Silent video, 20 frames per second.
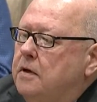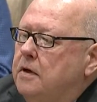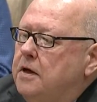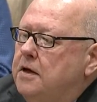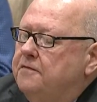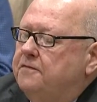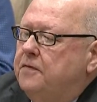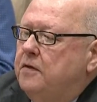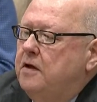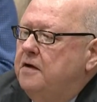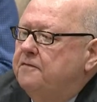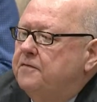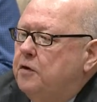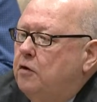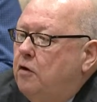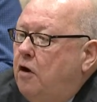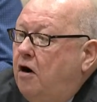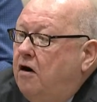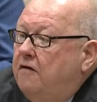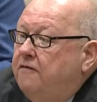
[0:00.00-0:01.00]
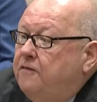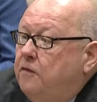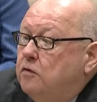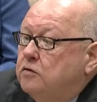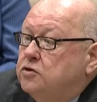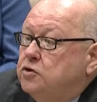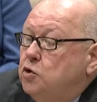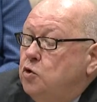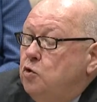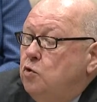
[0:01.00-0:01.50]
if there are
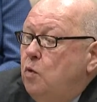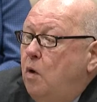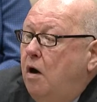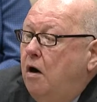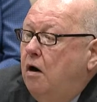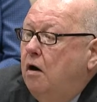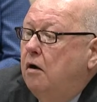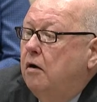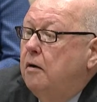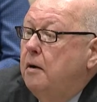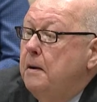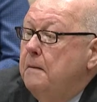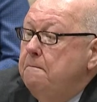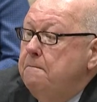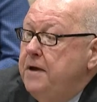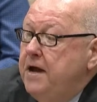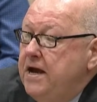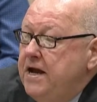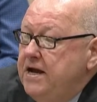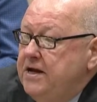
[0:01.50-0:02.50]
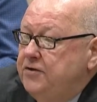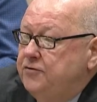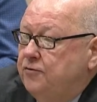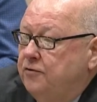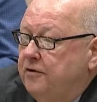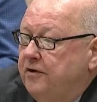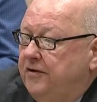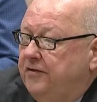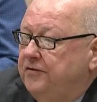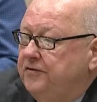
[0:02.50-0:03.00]
folks who are
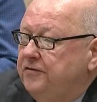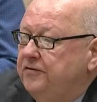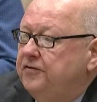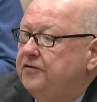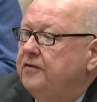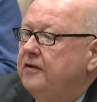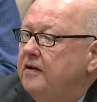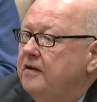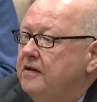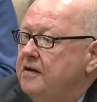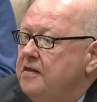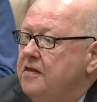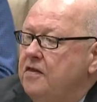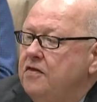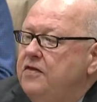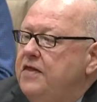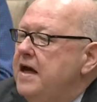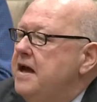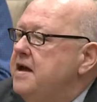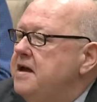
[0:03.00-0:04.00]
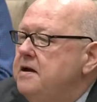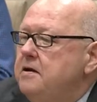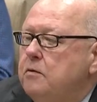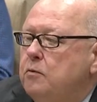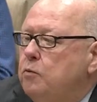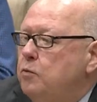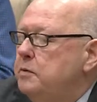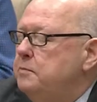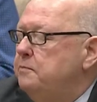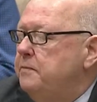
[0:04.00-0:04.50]
patrons, they
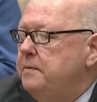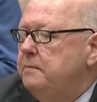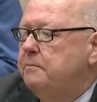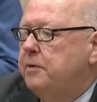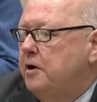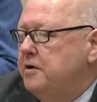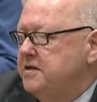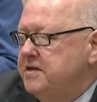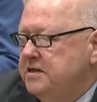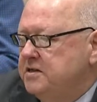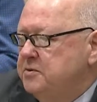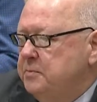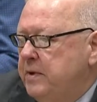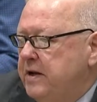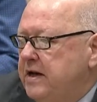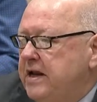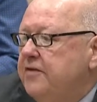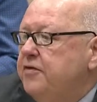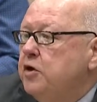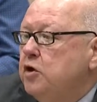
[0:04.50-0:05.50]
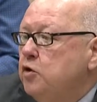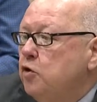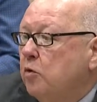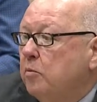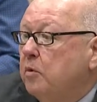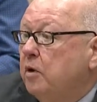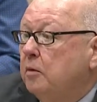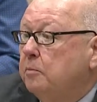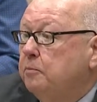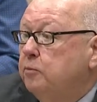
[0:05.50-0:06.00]
would participate in the
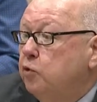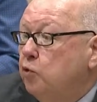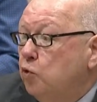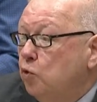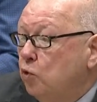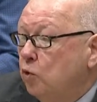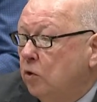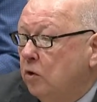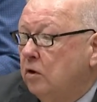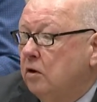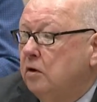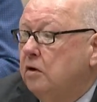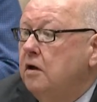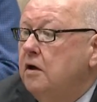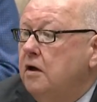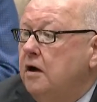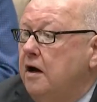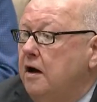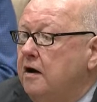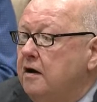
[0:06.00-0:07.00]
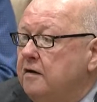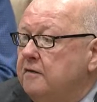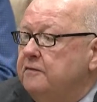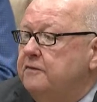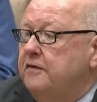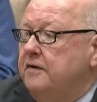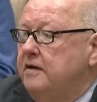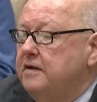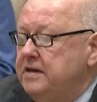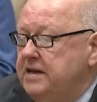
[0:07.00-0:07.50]
normal pool
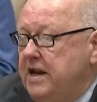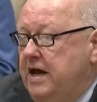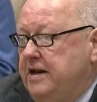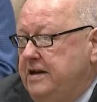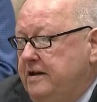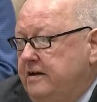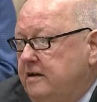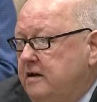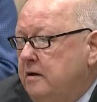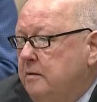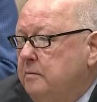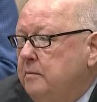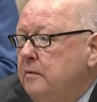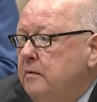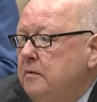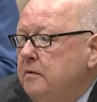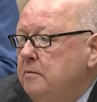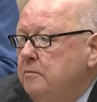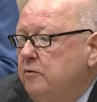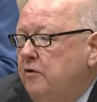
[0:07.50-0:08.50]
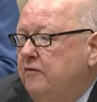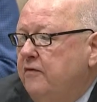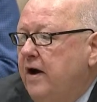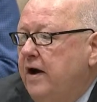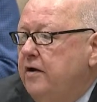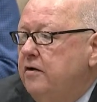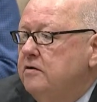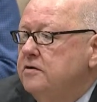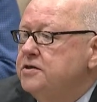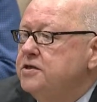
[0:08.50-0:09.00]
of net income
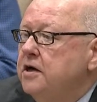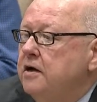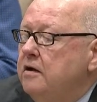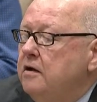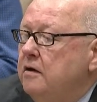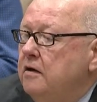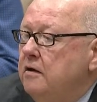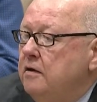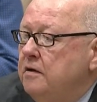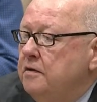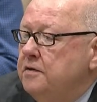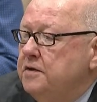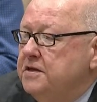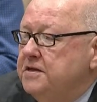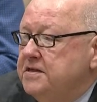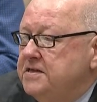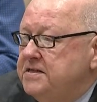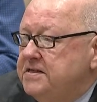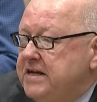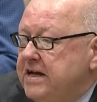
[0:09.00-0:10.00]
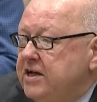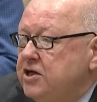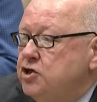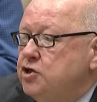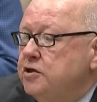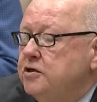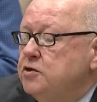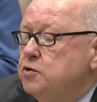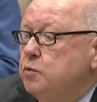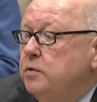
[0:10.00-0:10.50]
providers. The
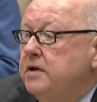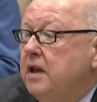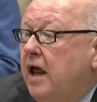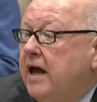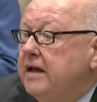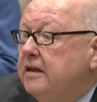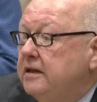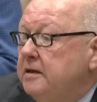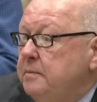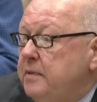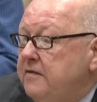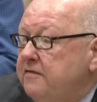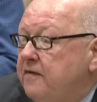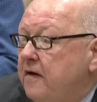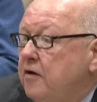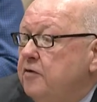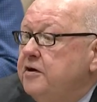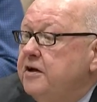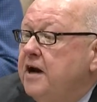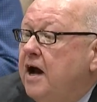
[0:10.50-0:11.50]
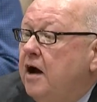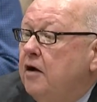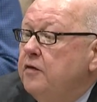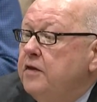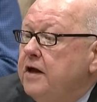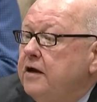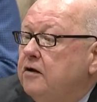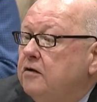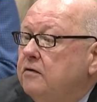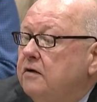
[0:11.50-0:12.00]
distinctions would likely be found in how
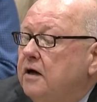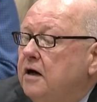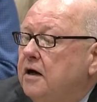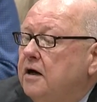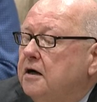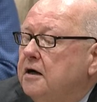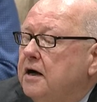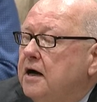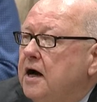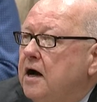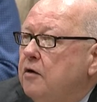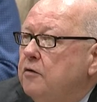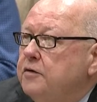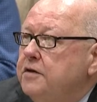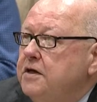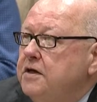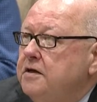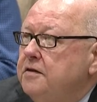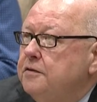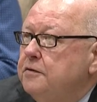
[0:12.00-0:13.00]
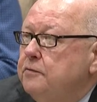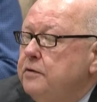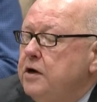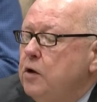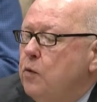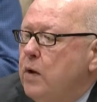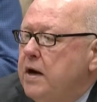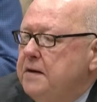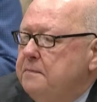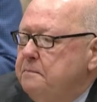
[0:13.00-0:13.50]
they how the
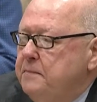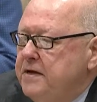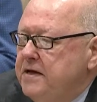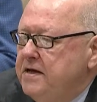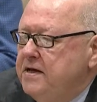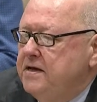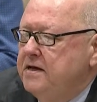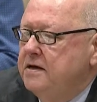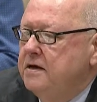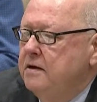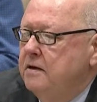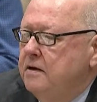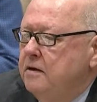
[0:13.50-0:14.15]
308B